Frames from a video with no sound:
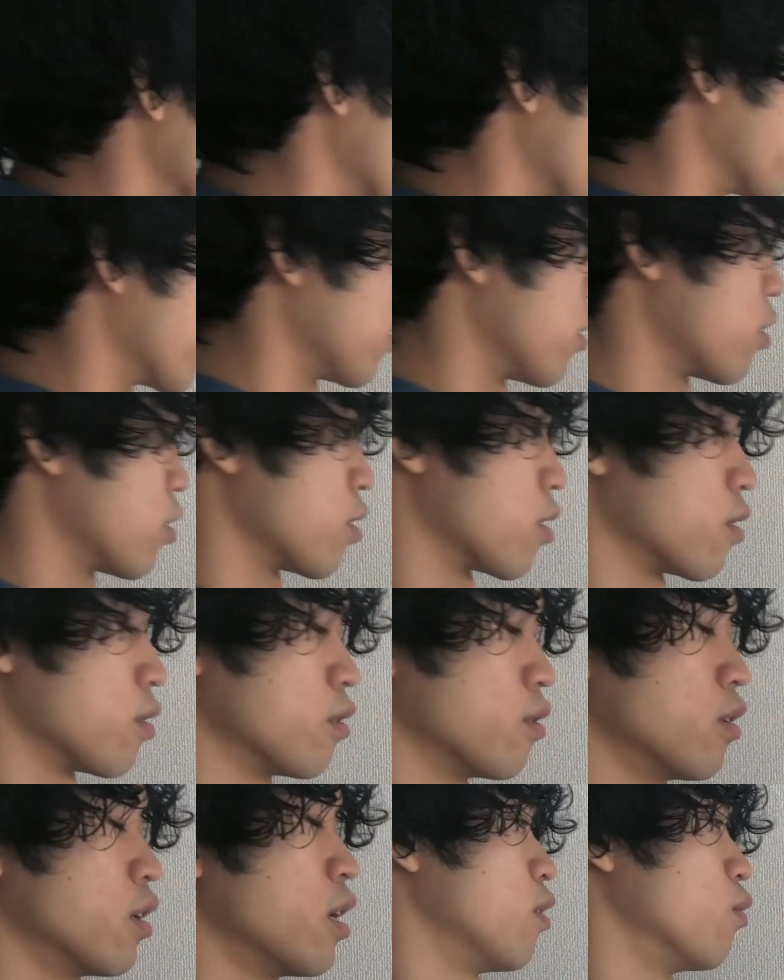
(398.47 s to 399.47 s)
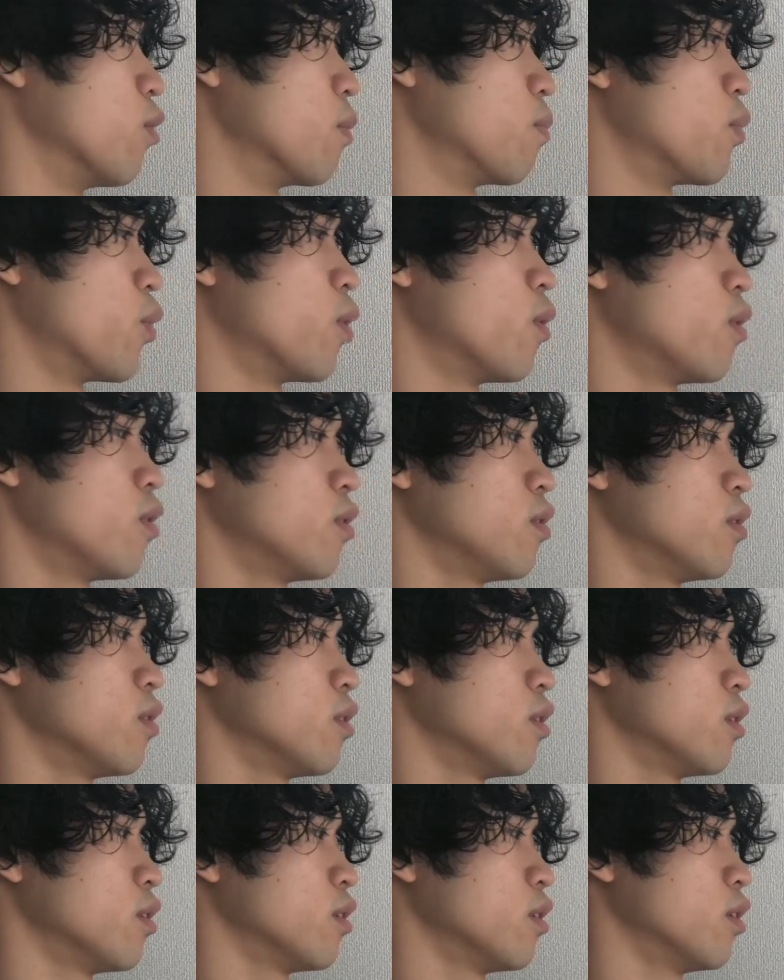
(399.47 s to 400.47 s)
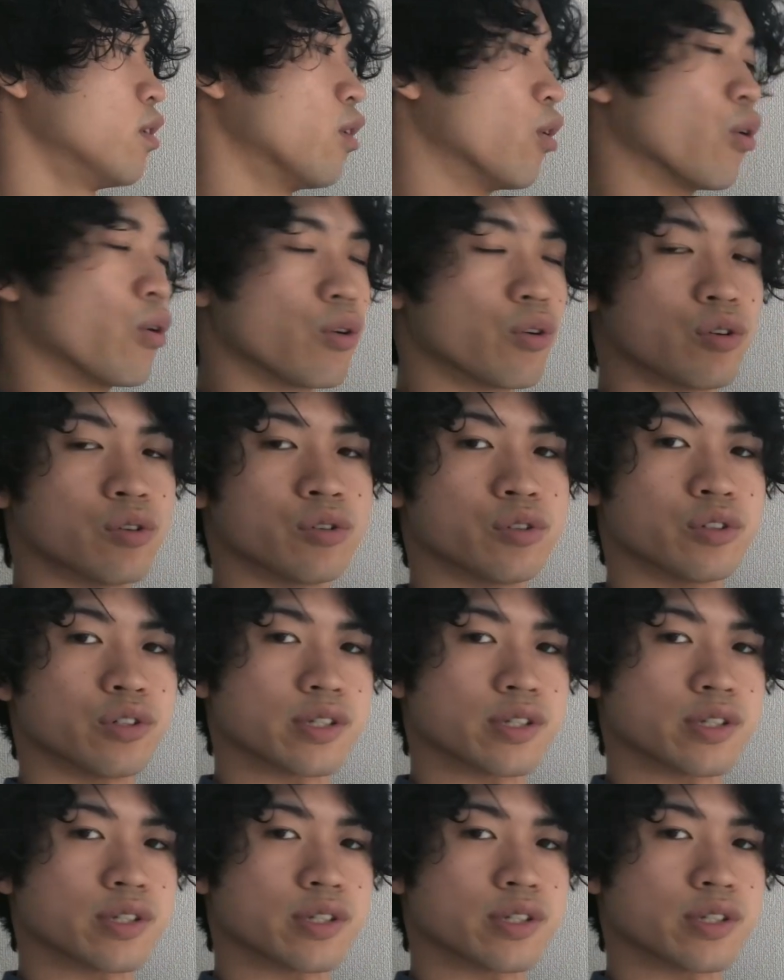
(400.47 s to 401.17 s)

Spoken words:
Okay? So report O